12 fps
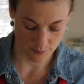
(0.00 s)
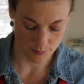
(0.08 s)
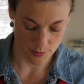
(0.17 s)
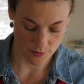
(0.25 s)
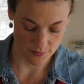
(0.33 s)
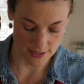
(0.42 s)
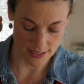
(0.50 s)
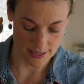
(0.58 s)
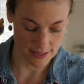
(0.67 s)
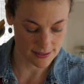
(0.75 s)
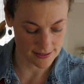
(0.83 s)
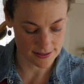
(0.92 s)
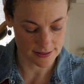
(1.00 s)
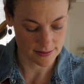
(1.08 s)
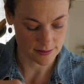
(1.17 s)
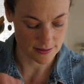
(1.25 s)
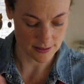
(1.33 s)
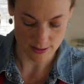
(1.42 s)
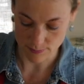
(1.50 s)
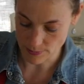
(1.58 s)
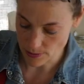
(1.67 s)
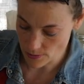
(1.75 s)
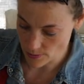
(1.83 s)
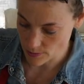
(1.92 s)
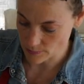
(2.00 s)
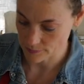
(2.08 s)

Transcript: move these to this bowl.